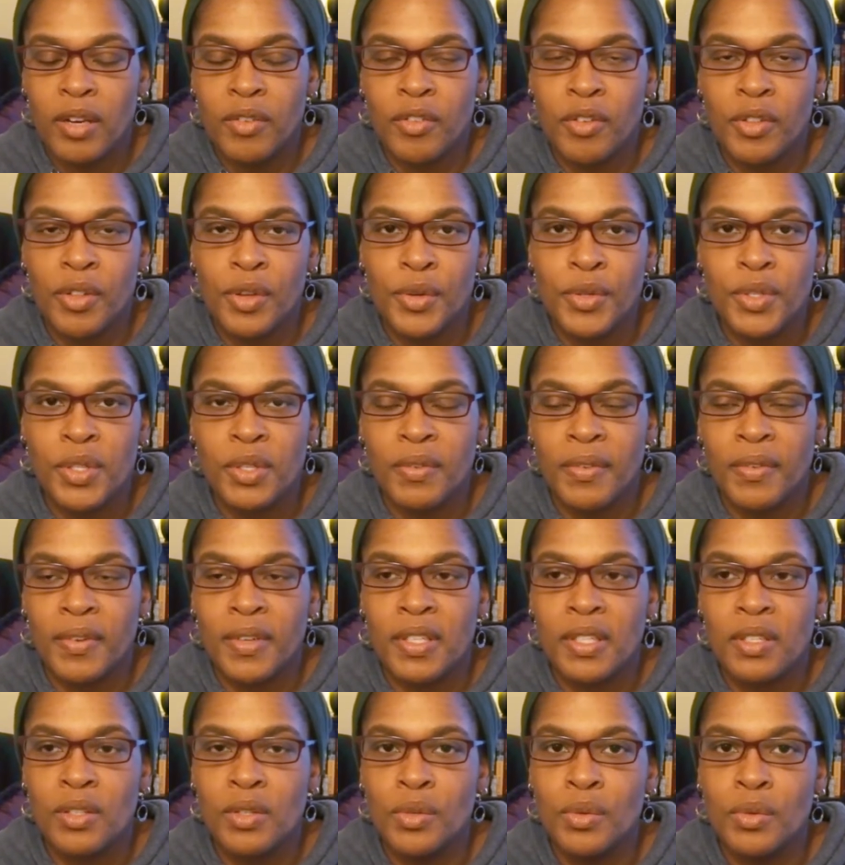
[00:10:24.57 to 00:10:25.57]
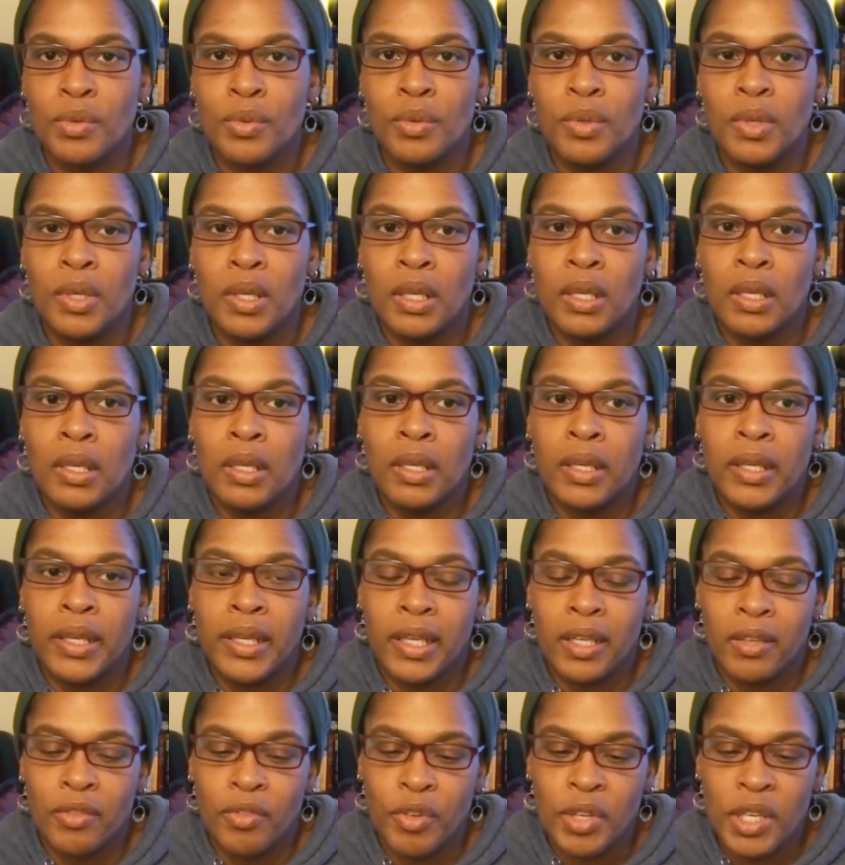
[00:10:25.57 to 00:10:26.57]
For those of us who,
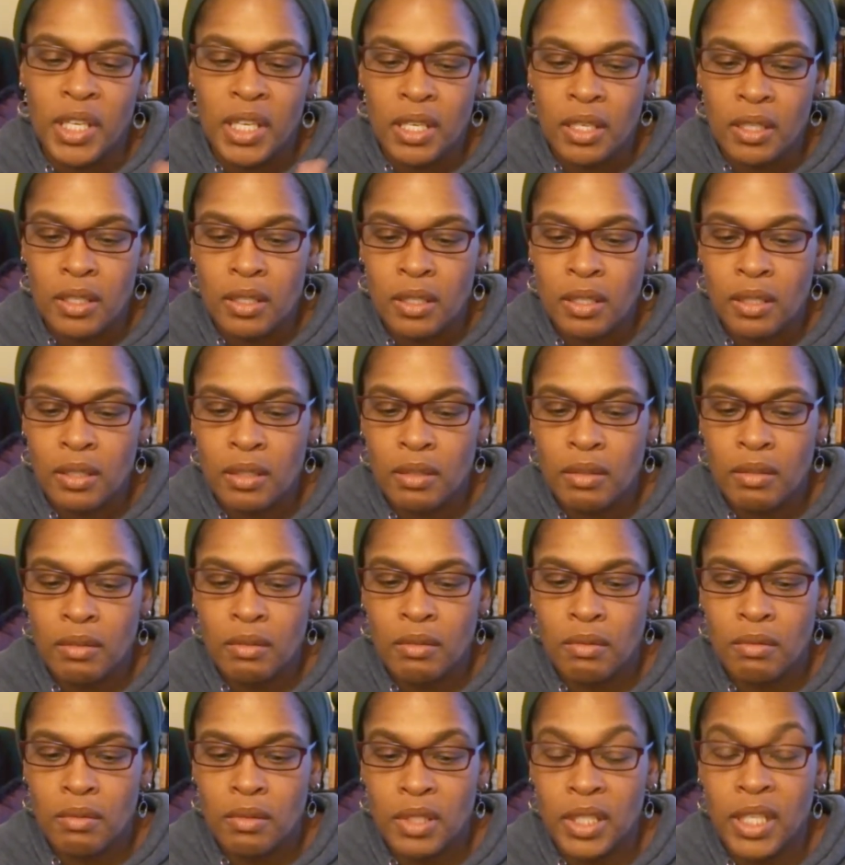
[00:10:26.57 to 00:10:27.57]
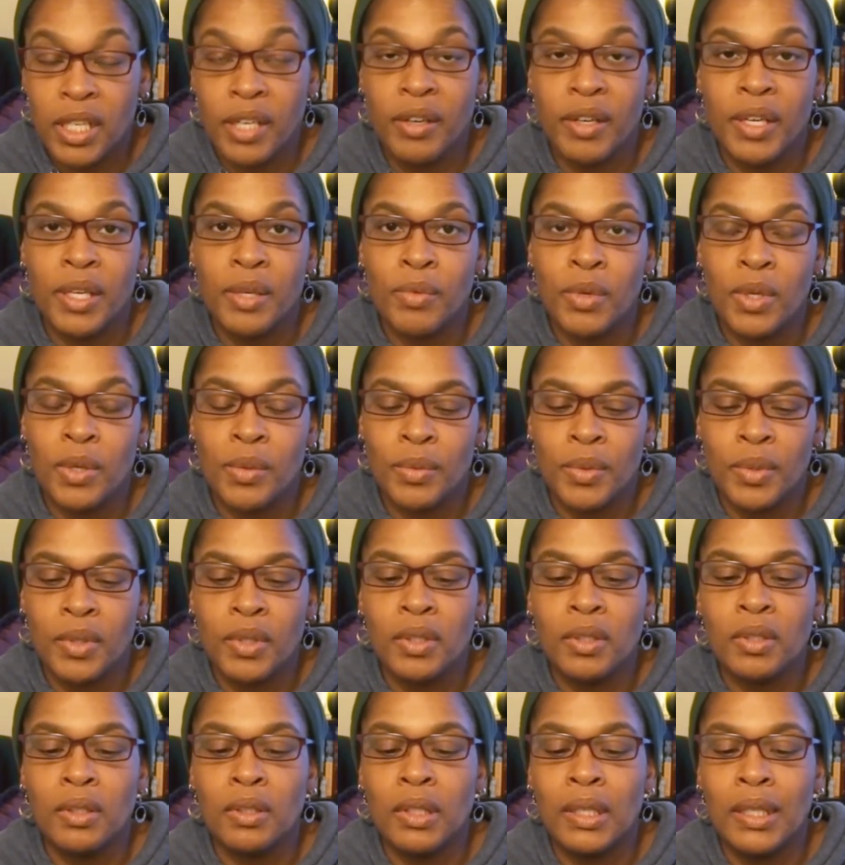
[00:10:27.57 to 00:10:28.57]
if we eat dairy, we
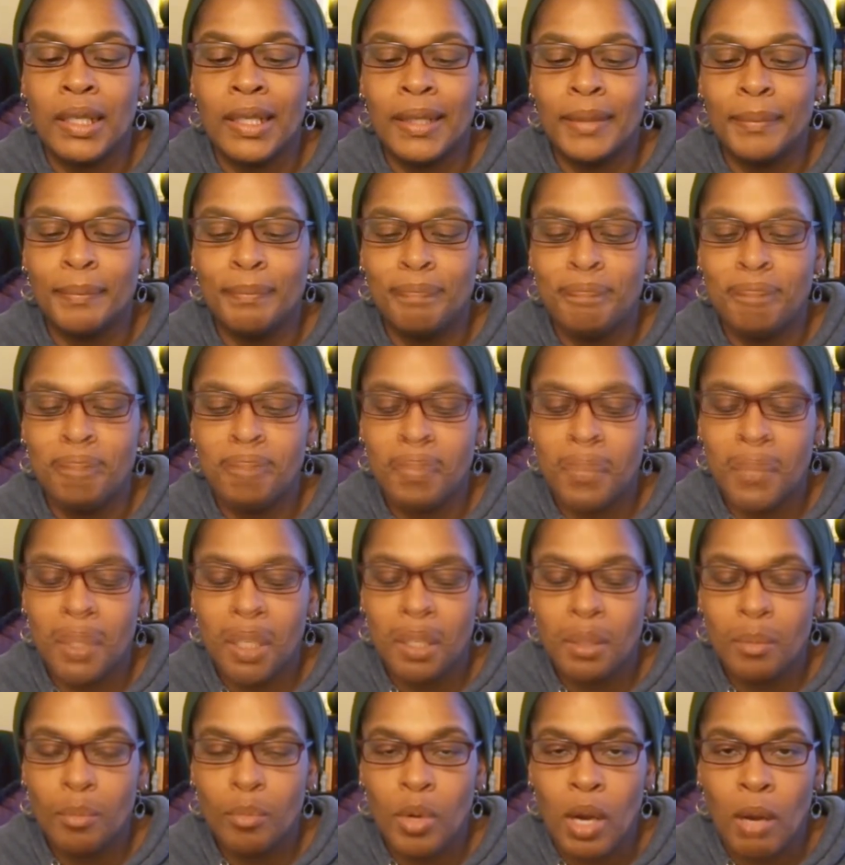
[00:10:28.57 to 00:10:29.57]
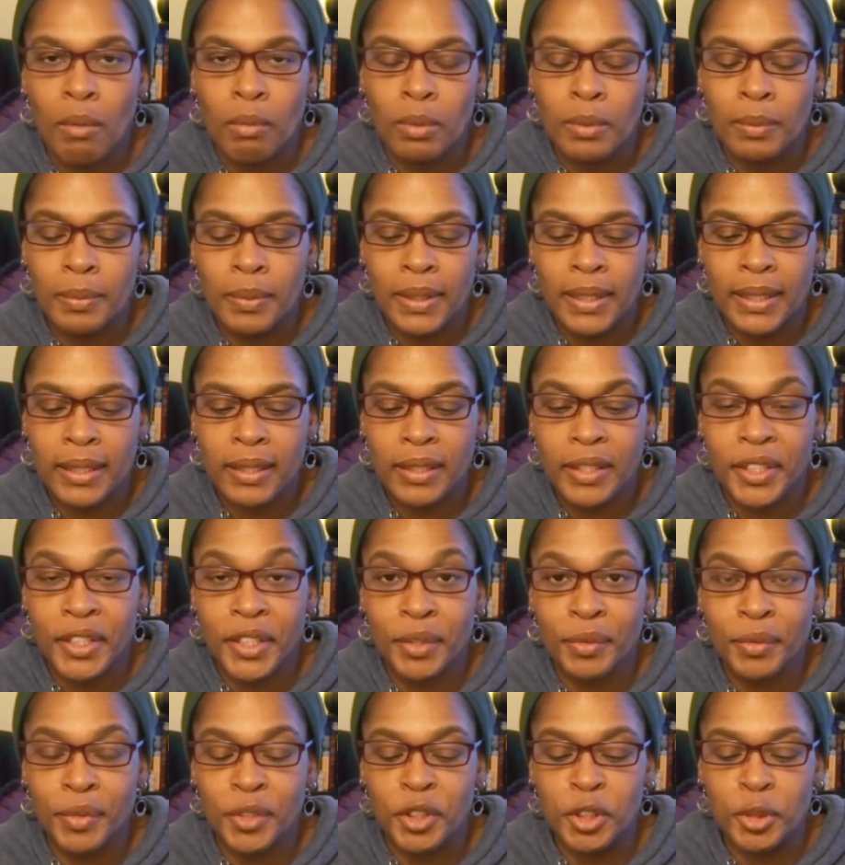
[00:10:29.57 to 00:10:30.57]
will probably clear
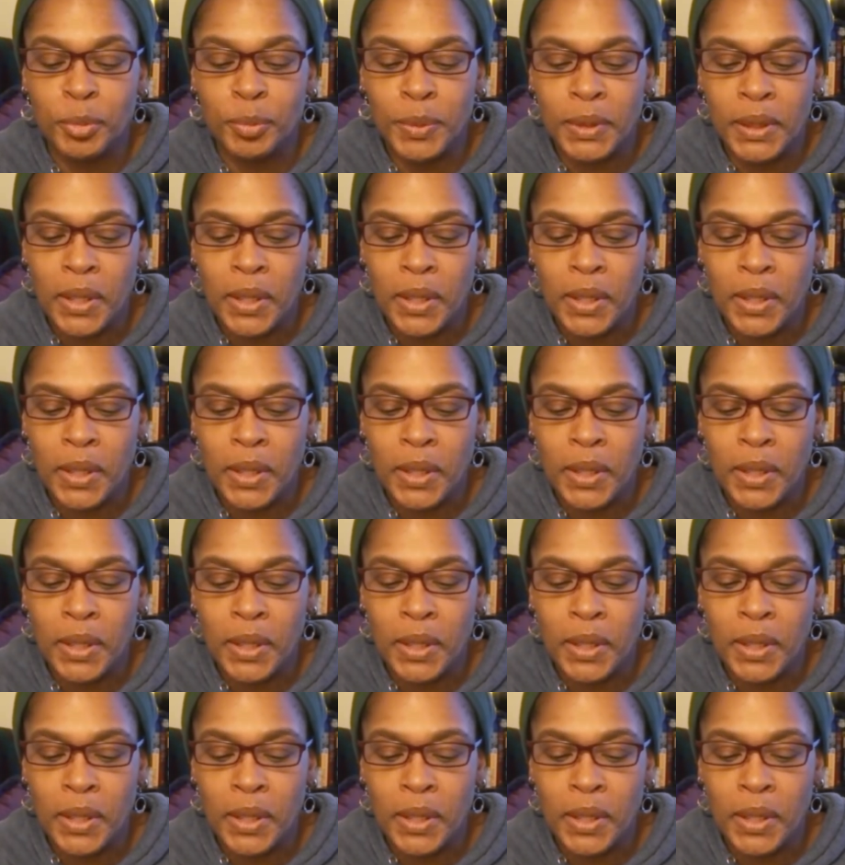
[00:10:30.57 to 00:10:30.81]
a room.